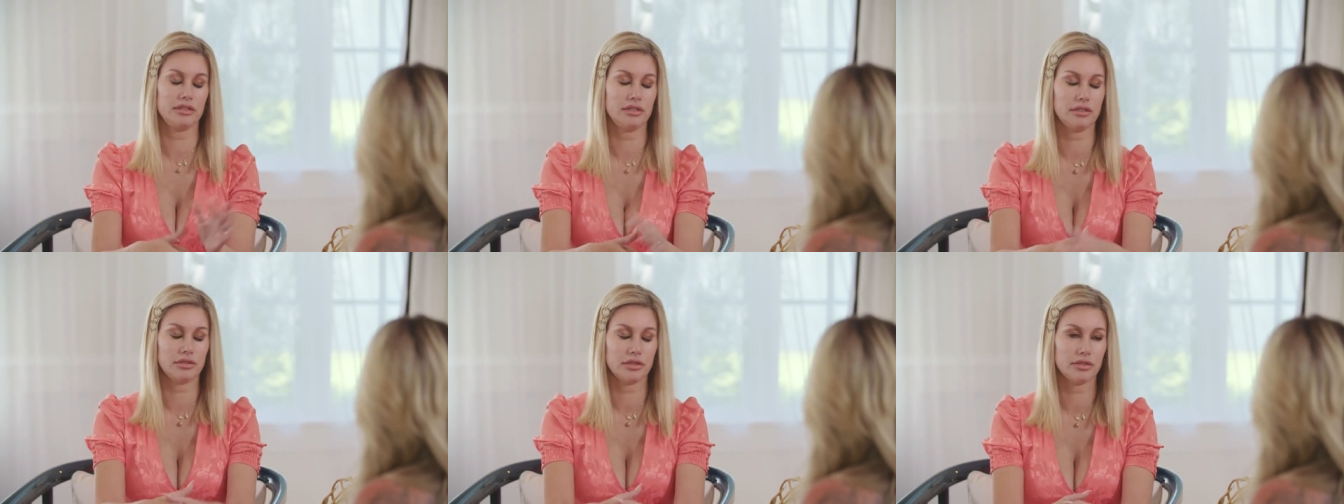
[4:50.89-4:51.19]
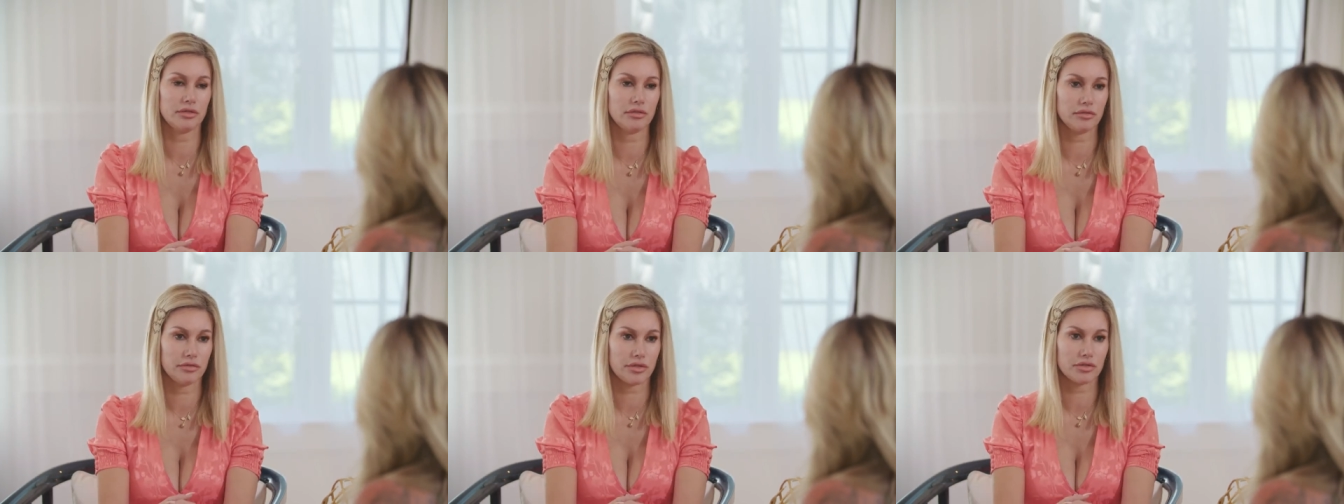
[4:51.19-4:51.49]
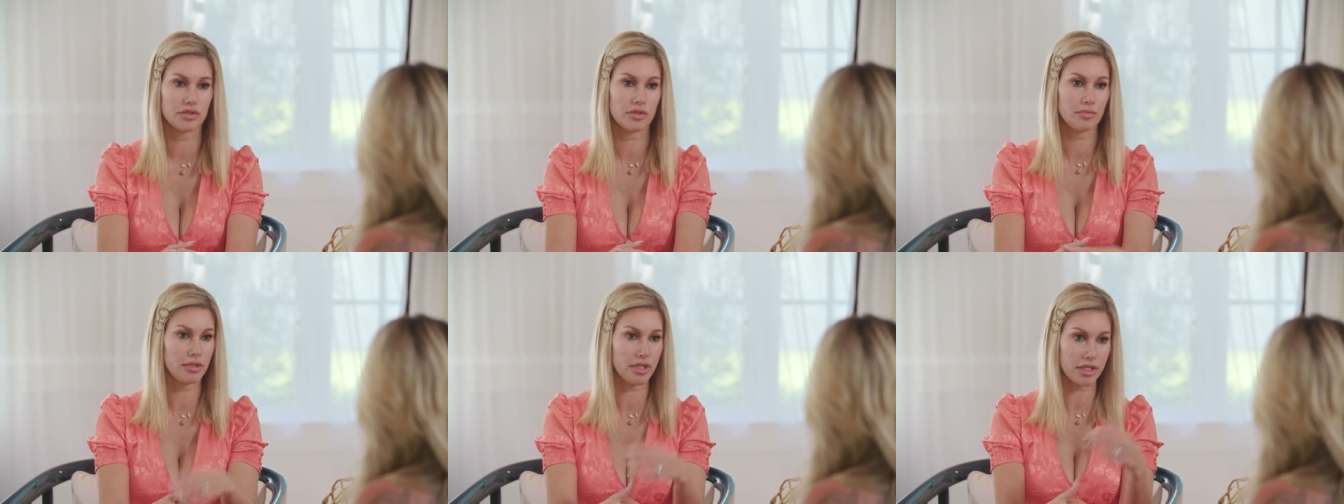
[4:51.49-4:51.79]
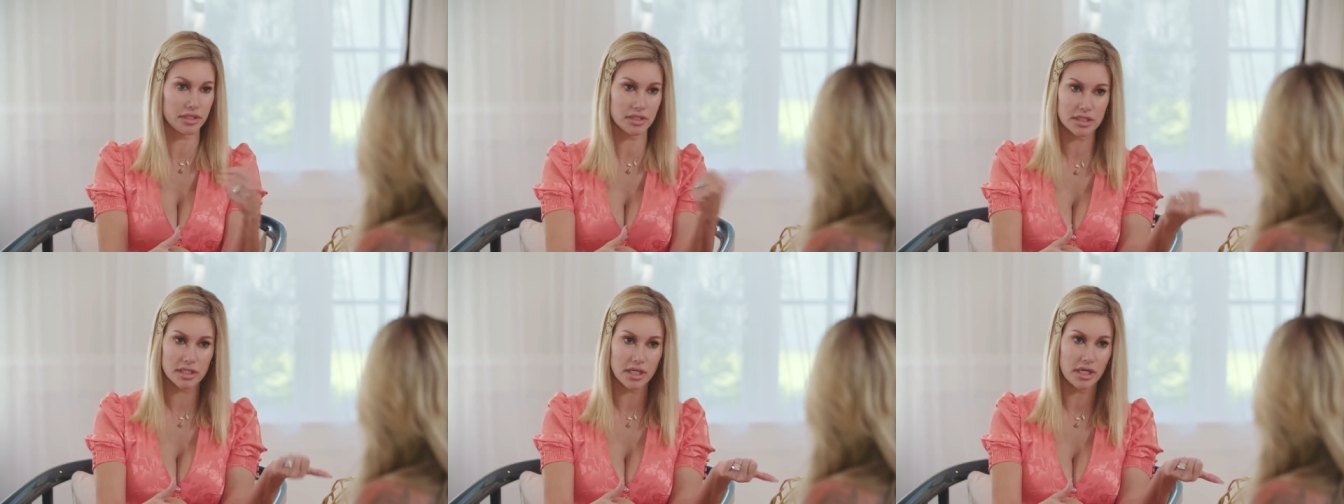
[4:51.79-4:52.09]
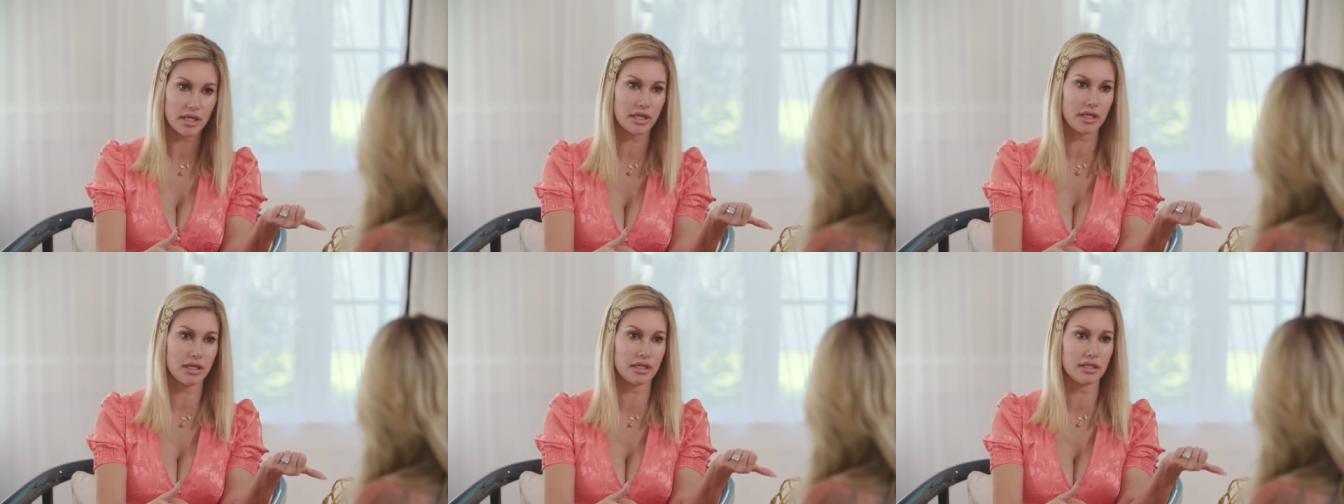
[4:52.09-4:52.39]
You know, there's plus
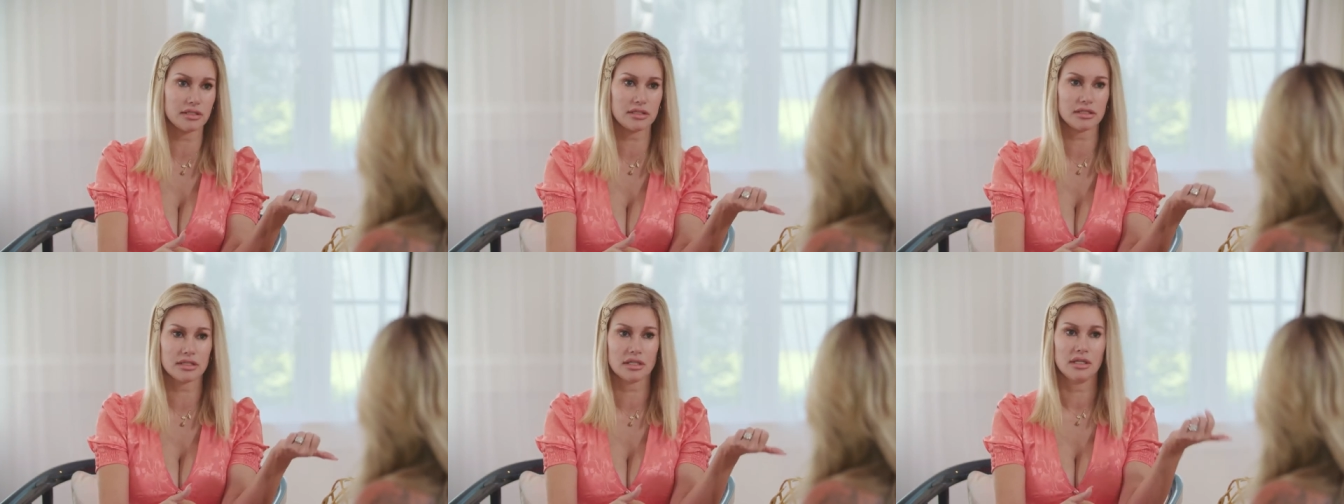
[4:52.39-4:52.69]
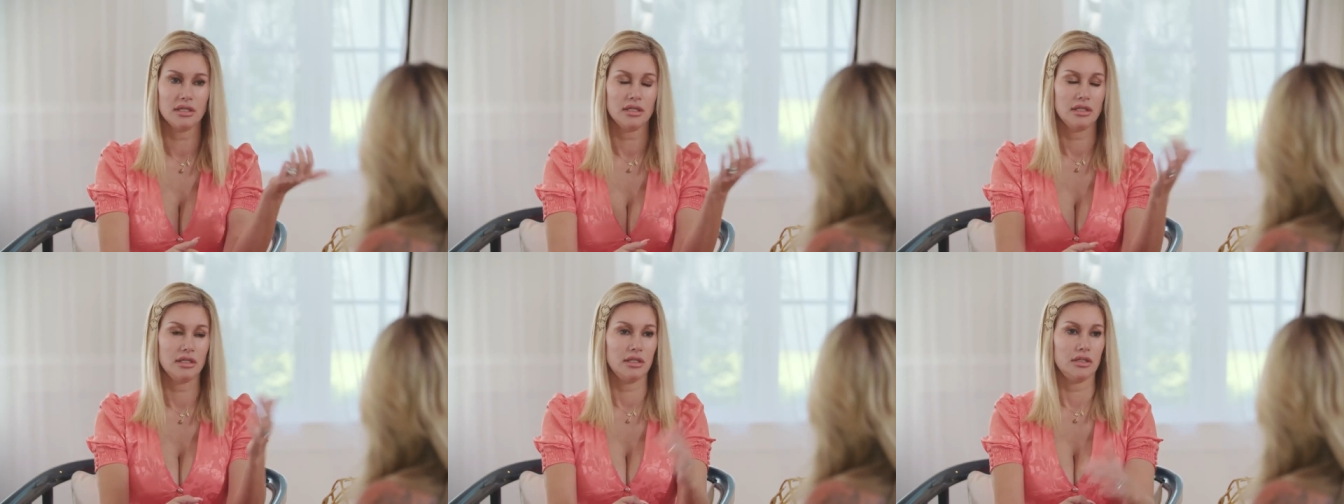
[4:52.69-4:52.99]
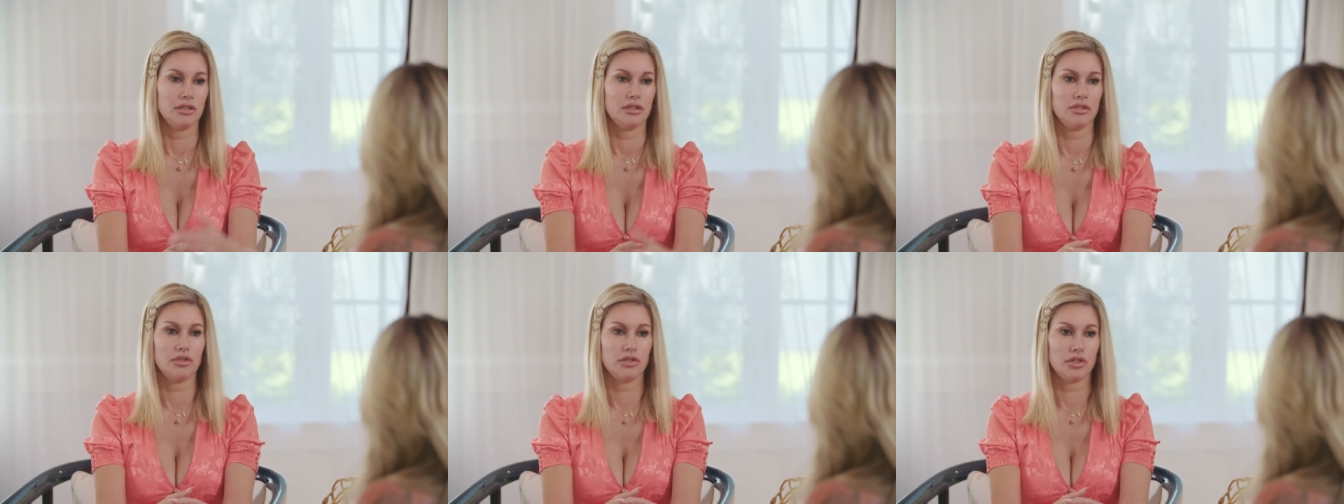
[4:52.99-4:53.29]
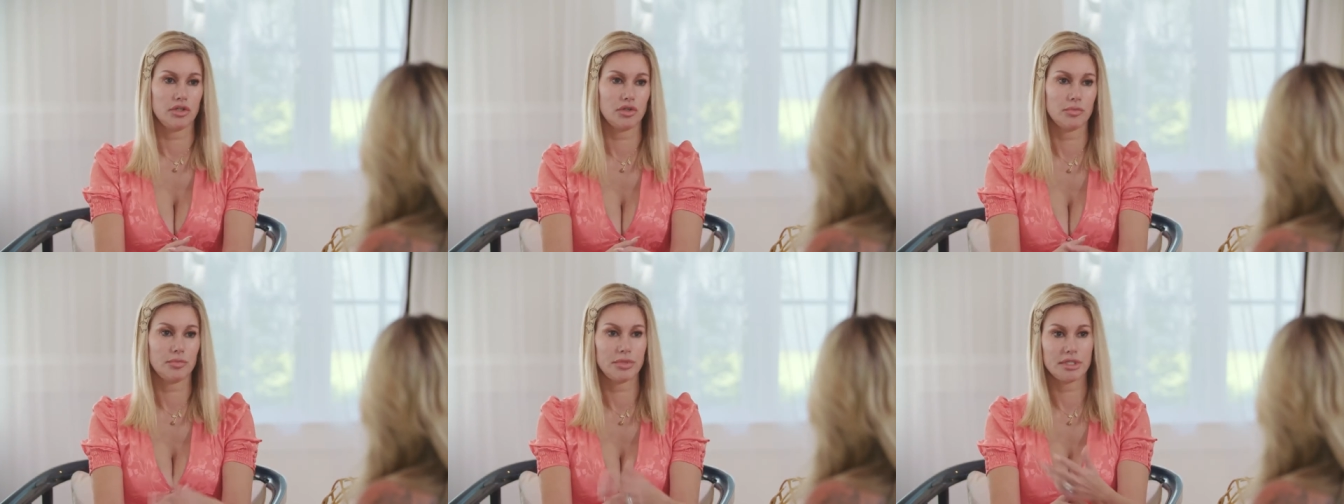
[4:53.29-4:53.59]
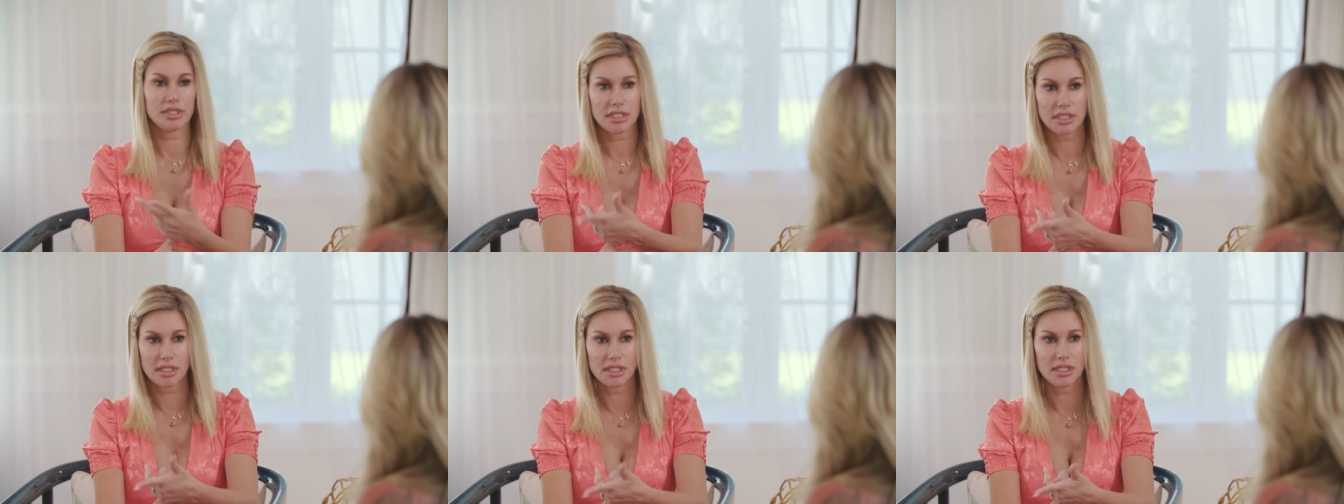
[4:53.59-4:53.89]
size, you know,
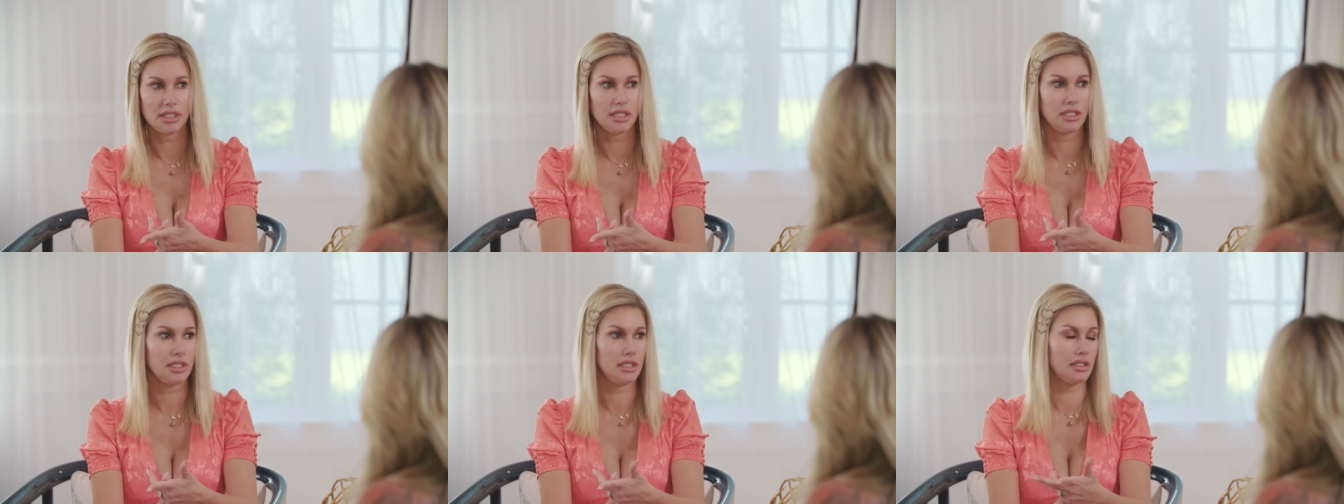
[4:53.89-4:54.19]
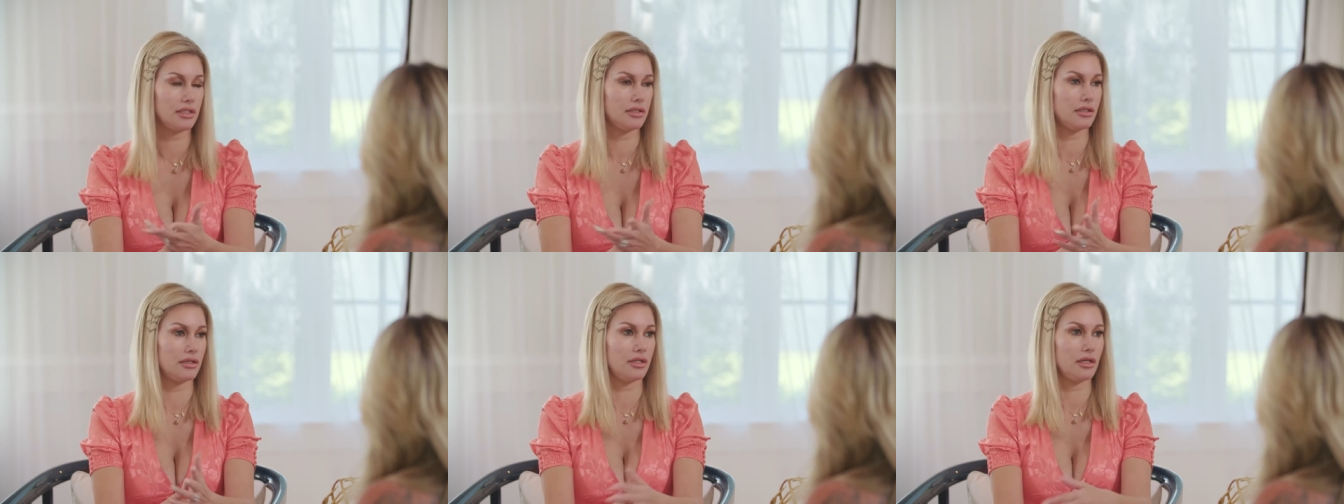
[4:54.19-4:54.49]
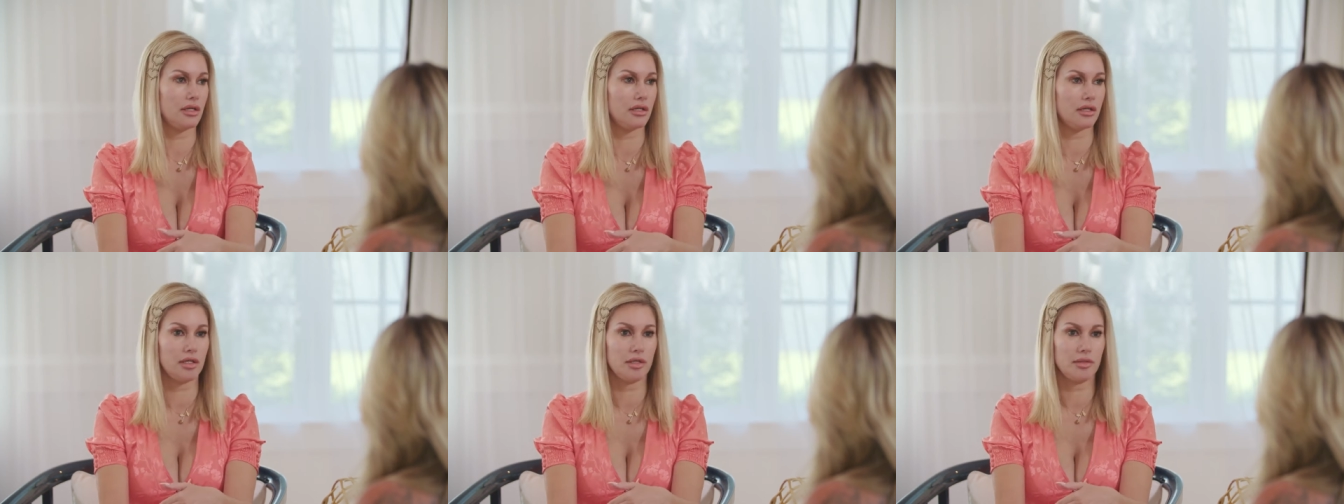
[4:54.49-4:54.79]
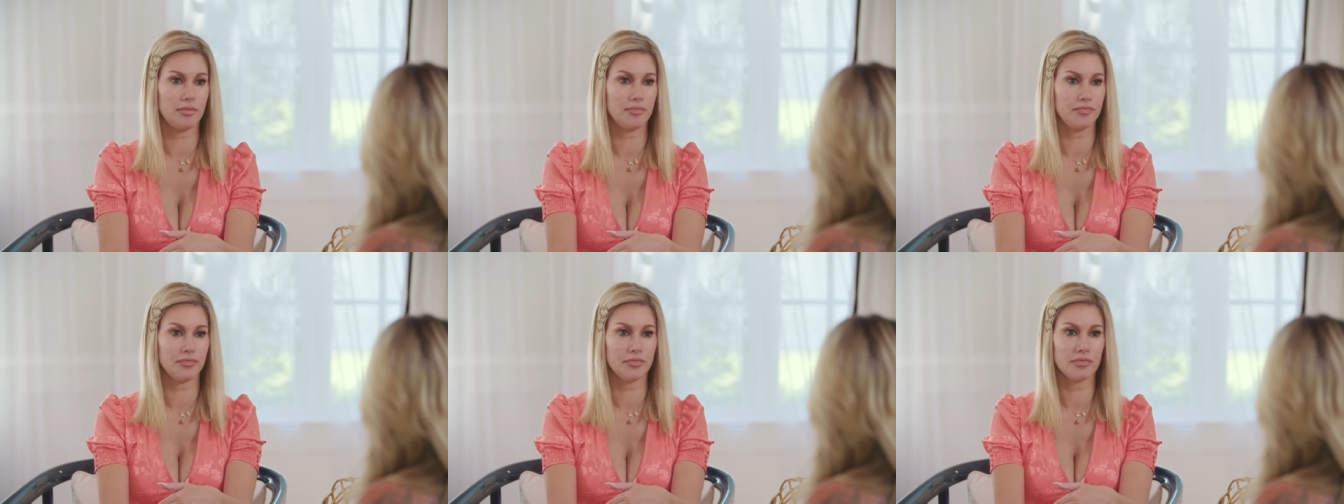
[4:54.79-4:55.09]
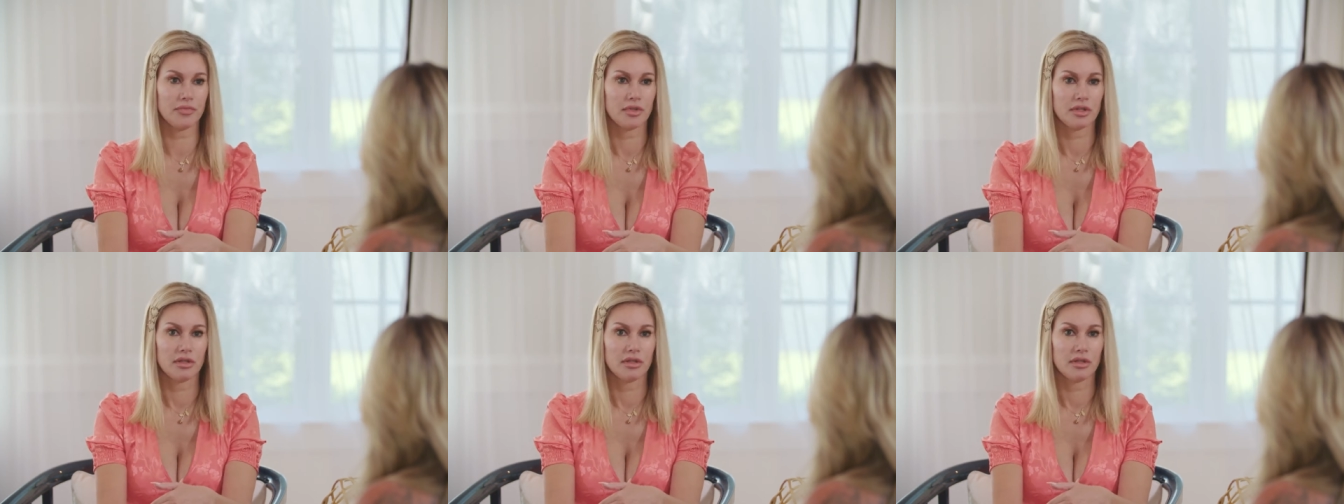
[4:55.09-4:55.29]
petite, um,